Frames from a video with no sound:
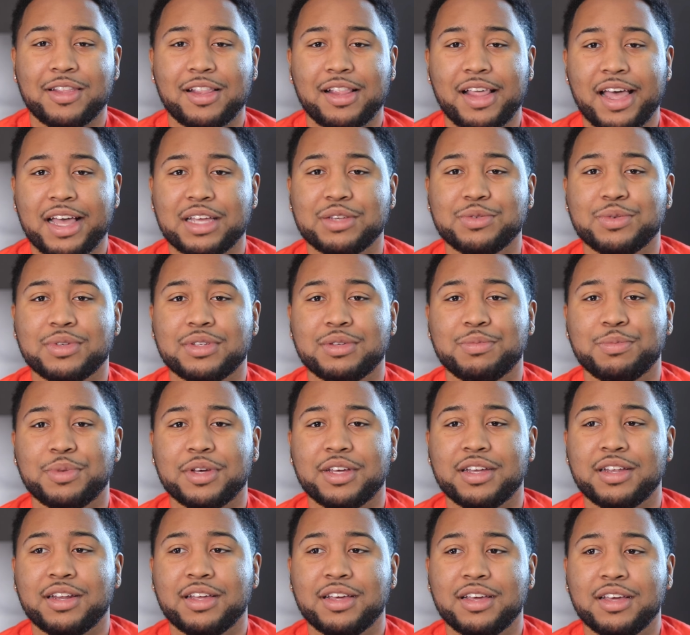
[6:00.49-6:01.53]
on the last ones,
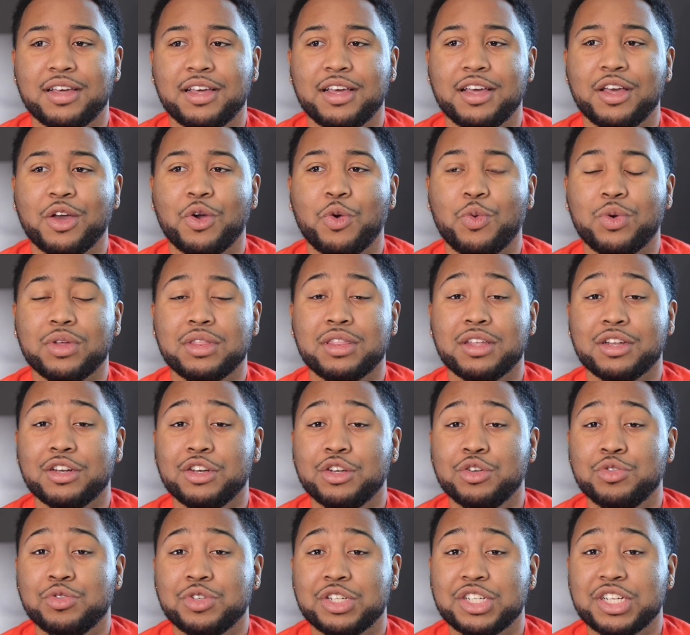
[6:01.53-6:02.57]
but with the
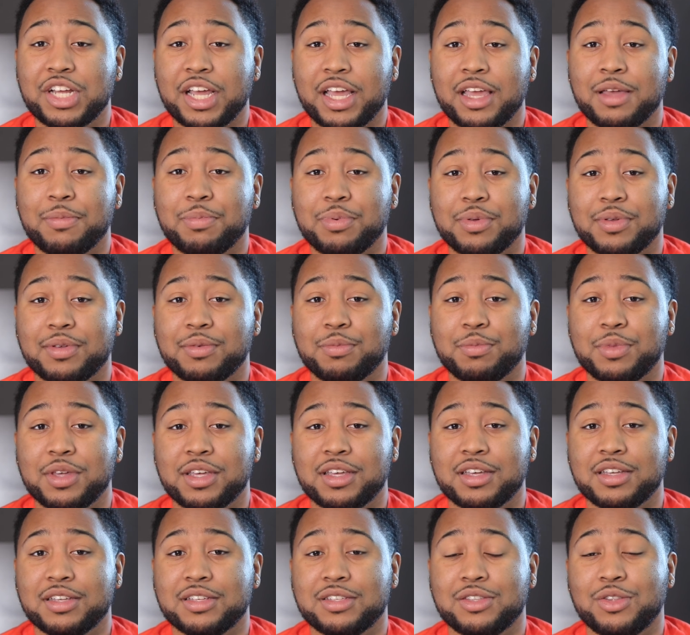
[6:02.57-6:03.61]
new shape,
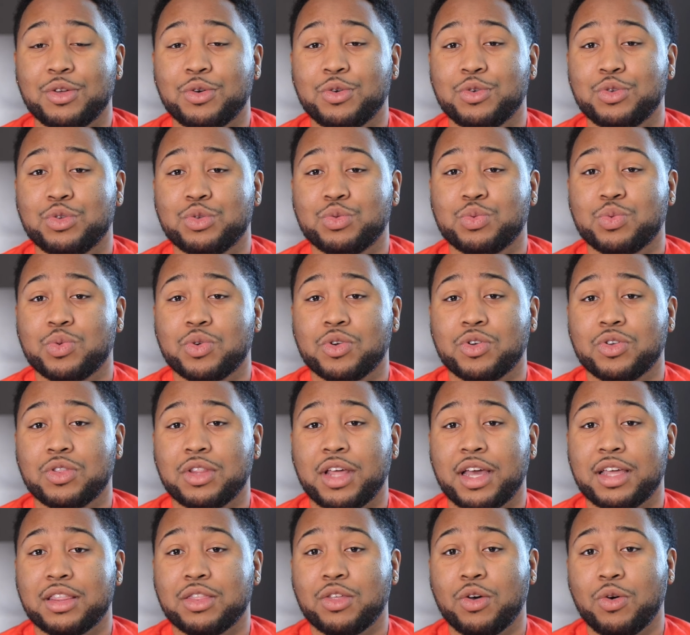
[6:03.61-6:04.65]
because those were
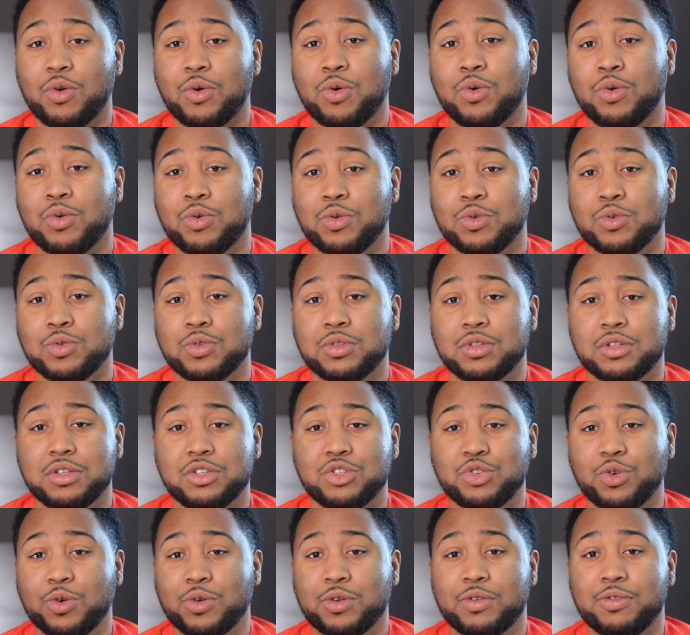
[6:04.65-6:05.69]
like the
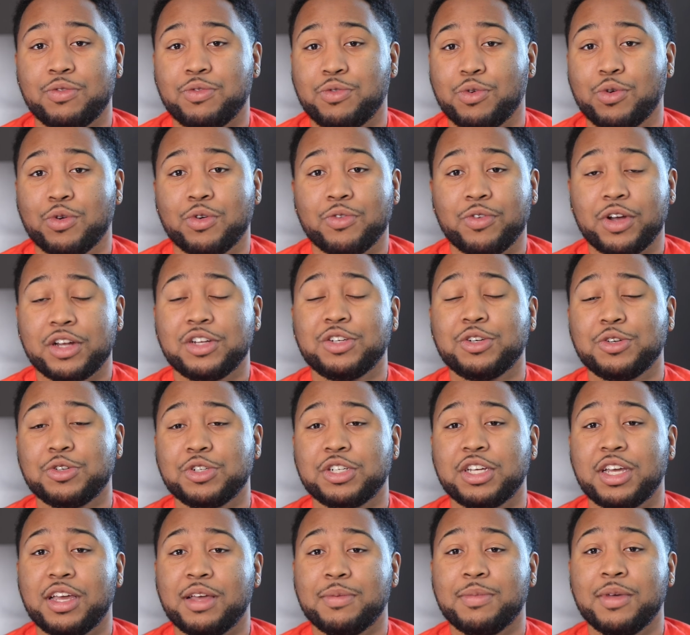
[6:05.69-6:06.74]
old Jordan 4 retro
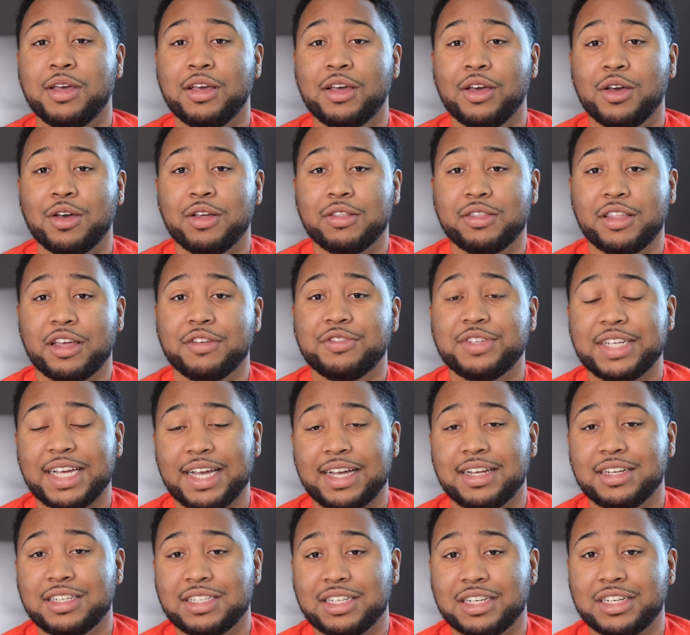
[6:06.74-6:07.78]
shape. They've
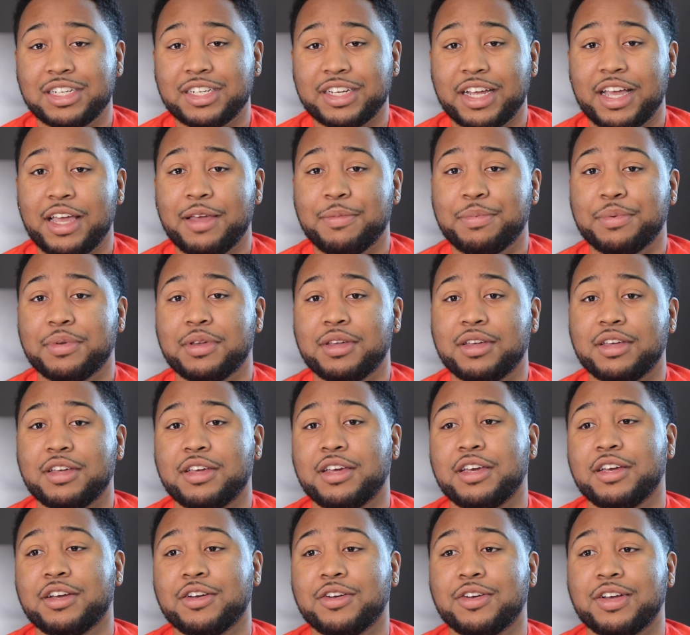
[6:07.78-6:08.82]
changed the shape
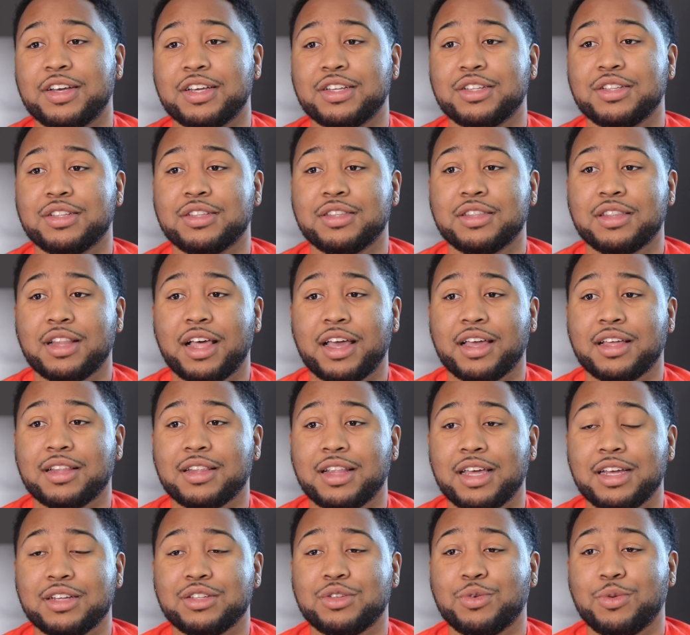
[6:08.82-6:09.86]
here in like
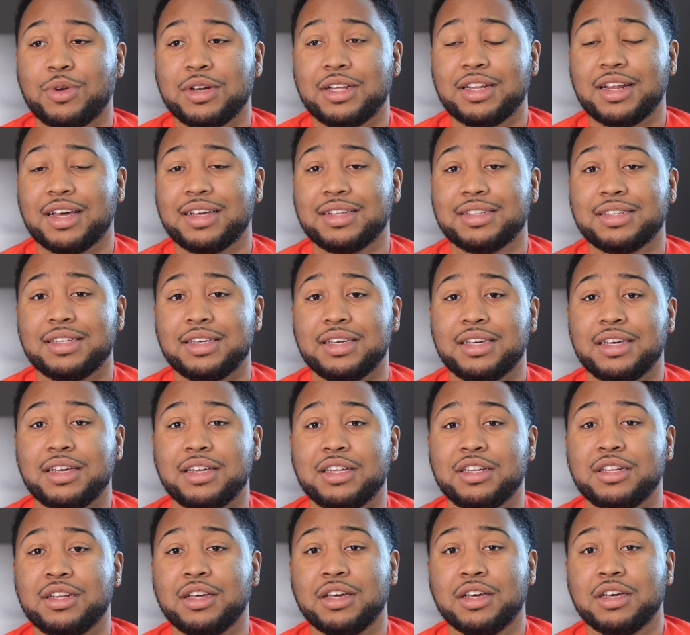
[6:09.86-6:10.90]
late
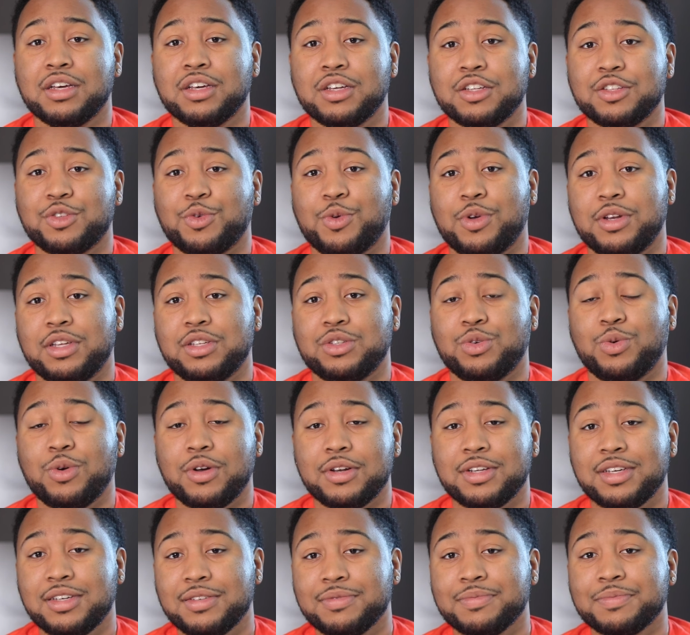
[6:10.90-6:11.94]
2019,
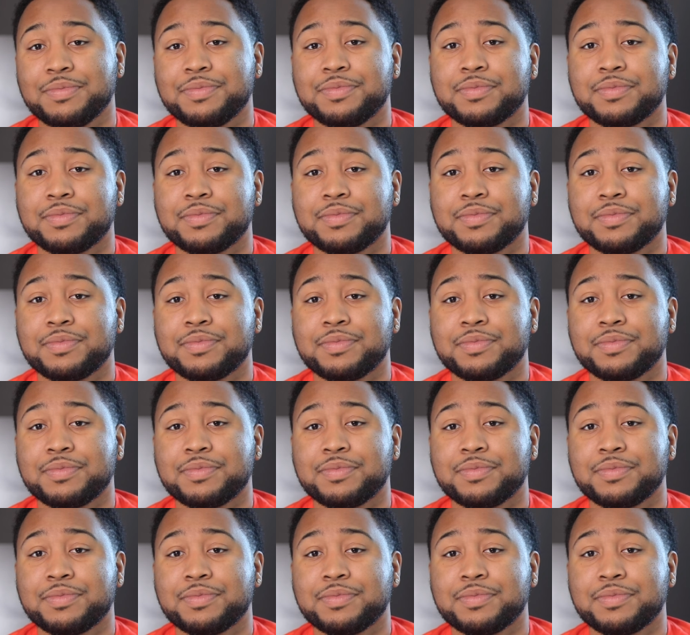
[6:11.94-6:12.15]
2020.